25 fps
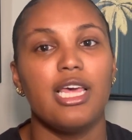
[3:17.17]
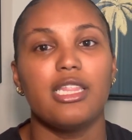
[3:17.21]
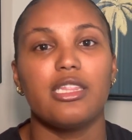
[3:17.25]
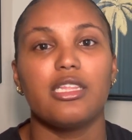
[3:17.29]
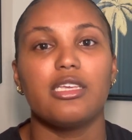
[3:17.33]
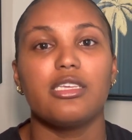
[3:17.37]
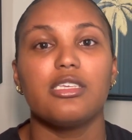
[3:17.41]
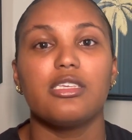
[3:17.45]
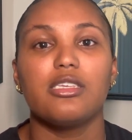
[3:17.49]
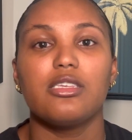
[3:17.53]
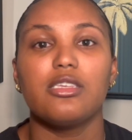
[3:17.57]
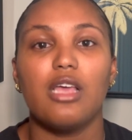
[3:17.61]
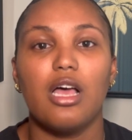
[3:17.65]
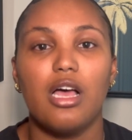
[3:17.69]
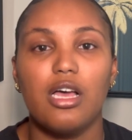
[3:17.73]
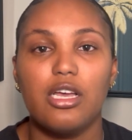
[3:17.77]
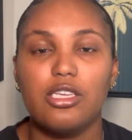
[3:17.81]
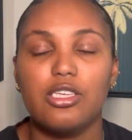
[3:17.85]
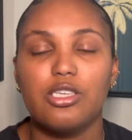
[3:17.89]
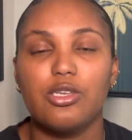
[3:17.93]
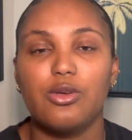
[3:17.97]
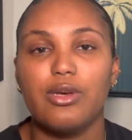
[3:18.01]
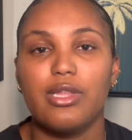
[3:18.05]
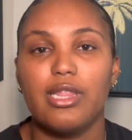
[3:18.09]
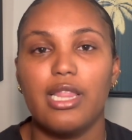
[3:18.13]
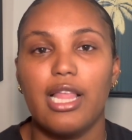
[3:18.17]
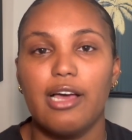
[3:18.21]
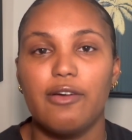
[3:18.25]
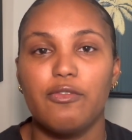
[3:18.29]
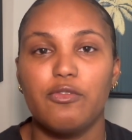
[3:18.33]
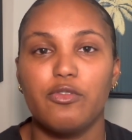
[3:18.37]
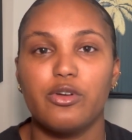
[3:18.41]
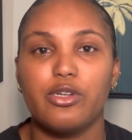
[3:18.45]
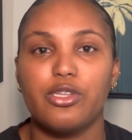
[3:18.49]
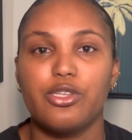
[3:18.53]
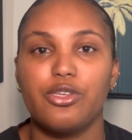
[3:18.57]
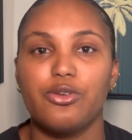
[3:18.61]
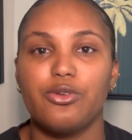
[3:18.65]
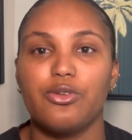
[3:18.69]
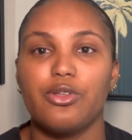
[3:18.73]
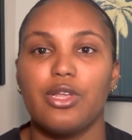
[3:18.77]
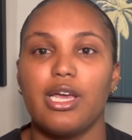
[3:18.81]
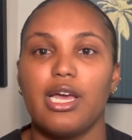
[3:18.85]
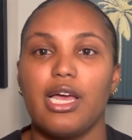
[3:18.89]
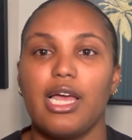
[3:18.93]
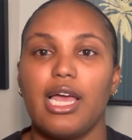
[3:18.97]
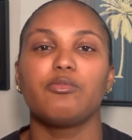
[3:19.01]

This is also in La Fortuna.